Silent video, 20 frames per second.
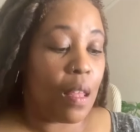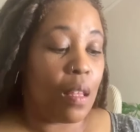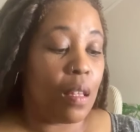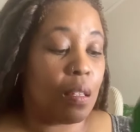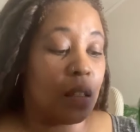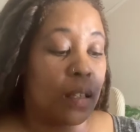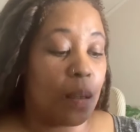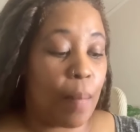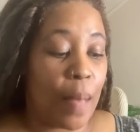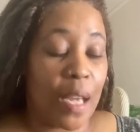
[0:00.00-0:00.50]

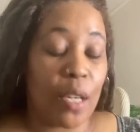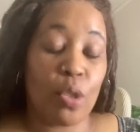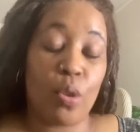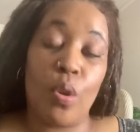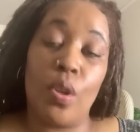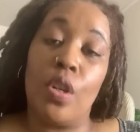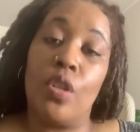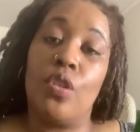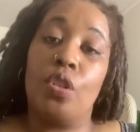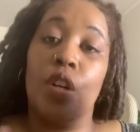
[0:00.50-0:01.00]
to make sure
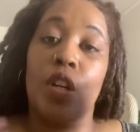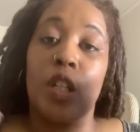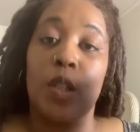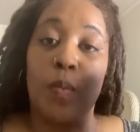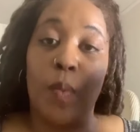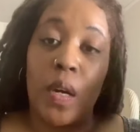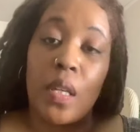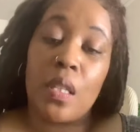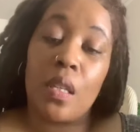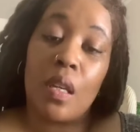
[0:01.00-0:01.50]
that you're
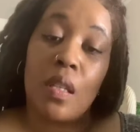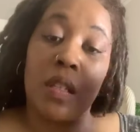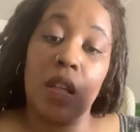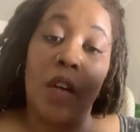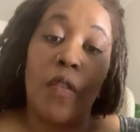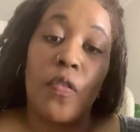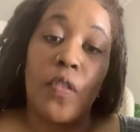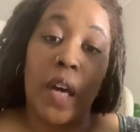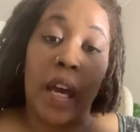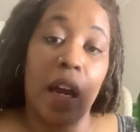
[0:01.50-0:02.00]
expressing
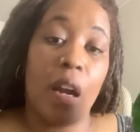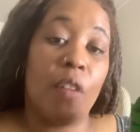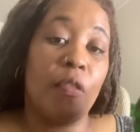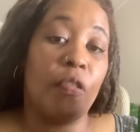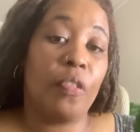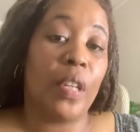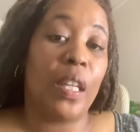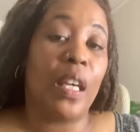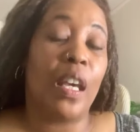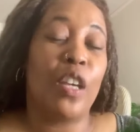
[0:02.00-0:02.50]
yourself
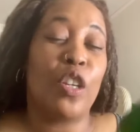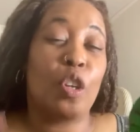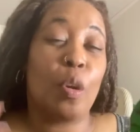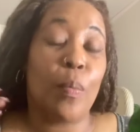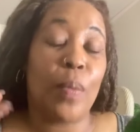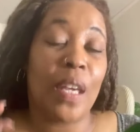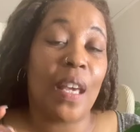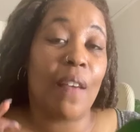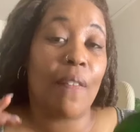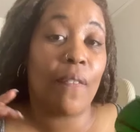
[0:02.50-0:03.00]
carefully and you're
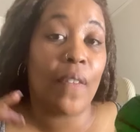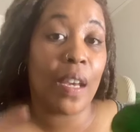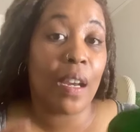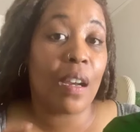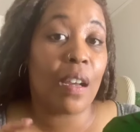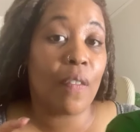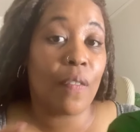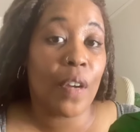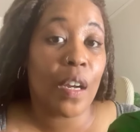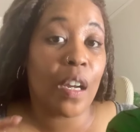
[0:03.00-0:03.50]
being
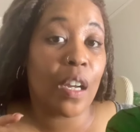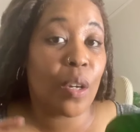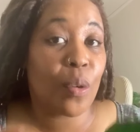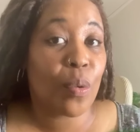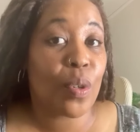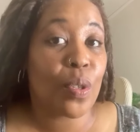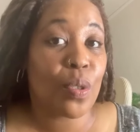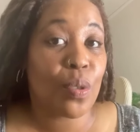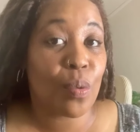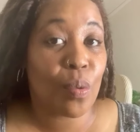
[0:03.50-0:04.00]
very, very
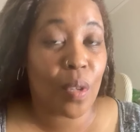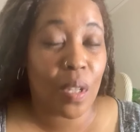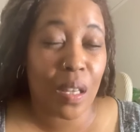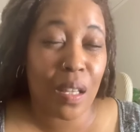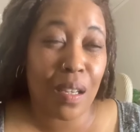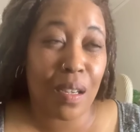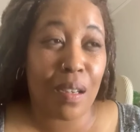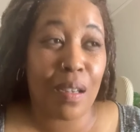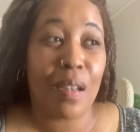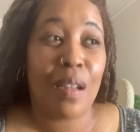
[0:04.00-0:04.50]
crystal
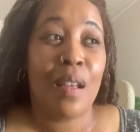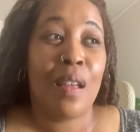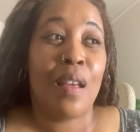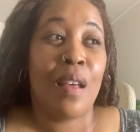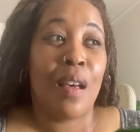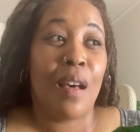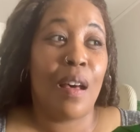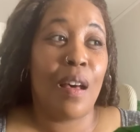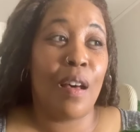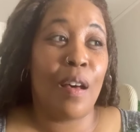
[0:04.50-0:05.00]
clear.
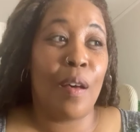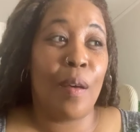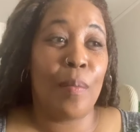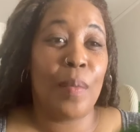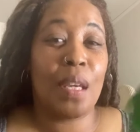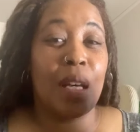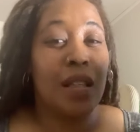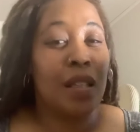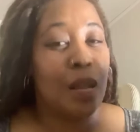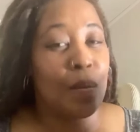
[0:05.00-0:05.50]

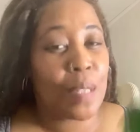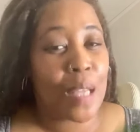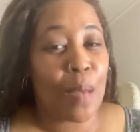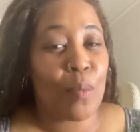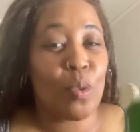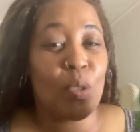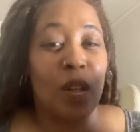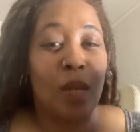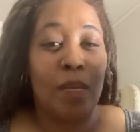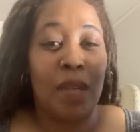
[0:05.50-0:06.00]
Because sometimes
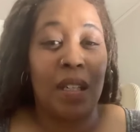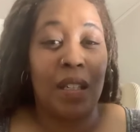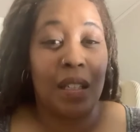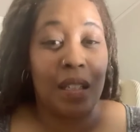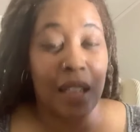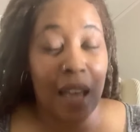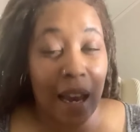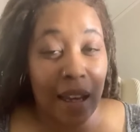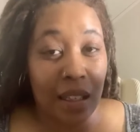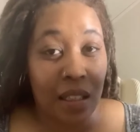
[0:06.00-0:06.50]
you can be
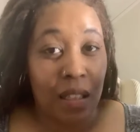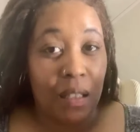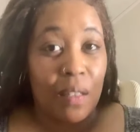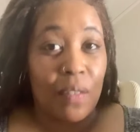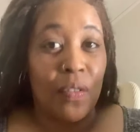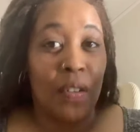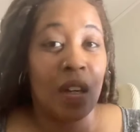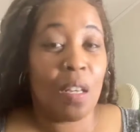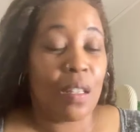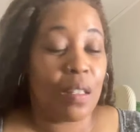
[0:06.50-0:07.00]
decisive,
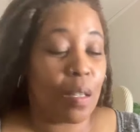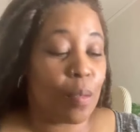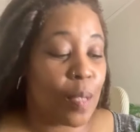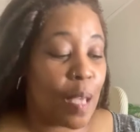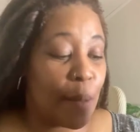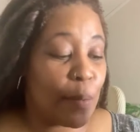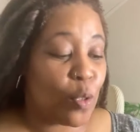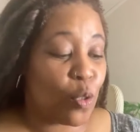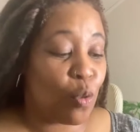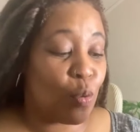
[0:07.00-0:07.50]

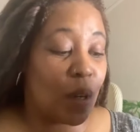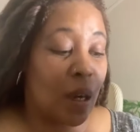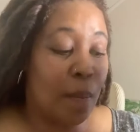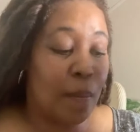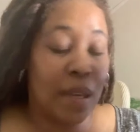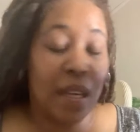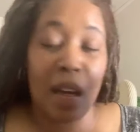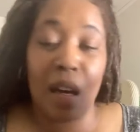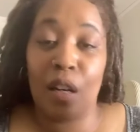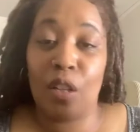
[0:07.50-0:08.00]
sometimes you can
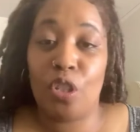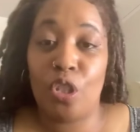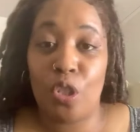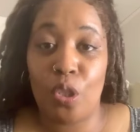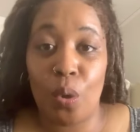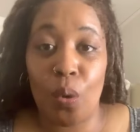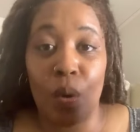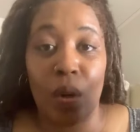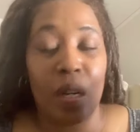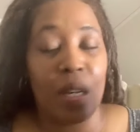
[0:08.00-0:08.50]
be
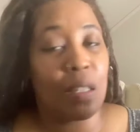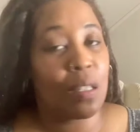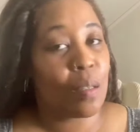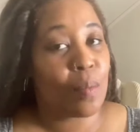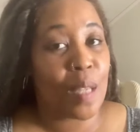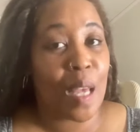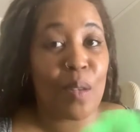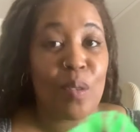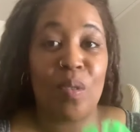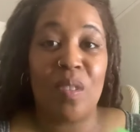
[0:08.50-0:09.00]
unsure, and
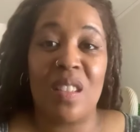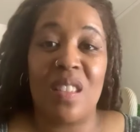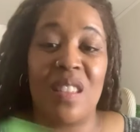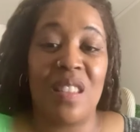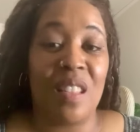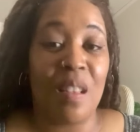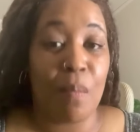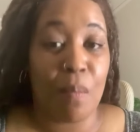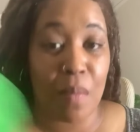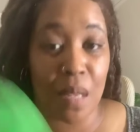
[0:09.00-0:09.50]
sometimes you can
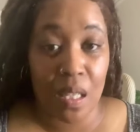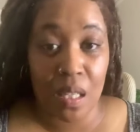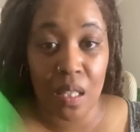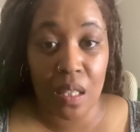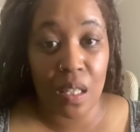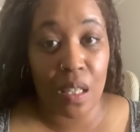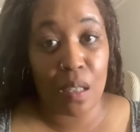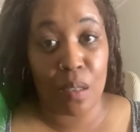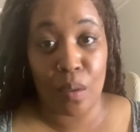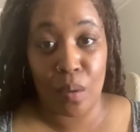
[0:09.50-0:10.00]
send mixed
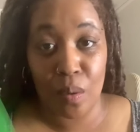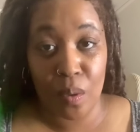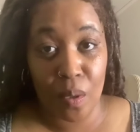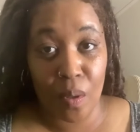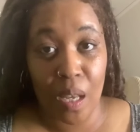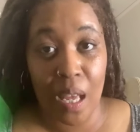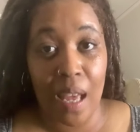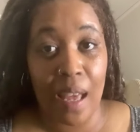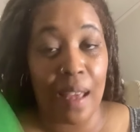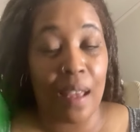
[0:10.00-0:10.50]
signals.
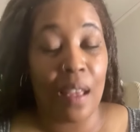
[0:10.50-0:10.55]
Okay,